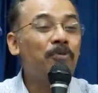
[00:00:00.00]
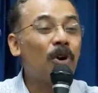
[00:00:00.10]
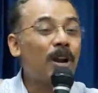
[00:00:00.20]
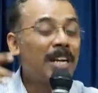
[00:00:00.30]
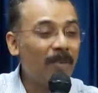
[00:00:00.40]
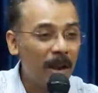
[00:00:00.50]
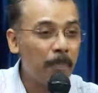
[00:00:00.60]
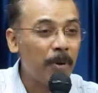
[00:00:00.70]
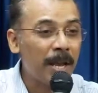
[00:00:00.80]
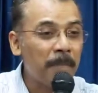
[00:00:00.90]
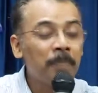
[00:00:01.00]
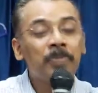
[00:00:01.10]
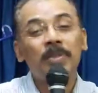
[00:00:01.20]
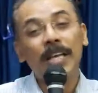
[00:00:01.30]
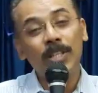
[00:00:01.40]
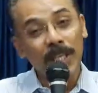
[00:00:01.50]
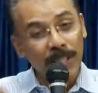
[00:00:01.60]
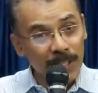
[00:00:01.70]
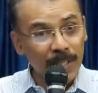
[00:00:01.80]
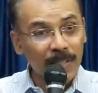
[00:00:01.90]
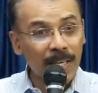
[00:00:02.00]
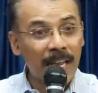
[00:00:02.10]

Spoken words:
for developing the teachers in